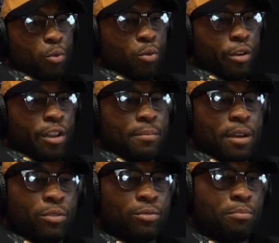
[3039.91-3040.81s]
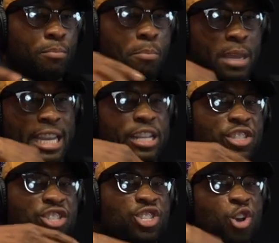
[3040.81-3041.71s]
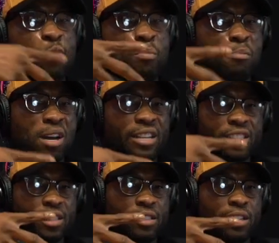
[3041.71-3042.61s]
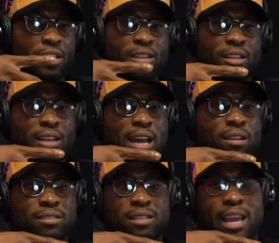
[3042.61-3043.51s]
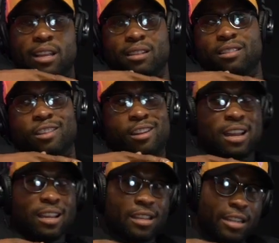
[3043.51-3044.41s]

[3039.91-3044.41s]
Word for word: worry about me so much. It's it. I don't. It's like y'all not get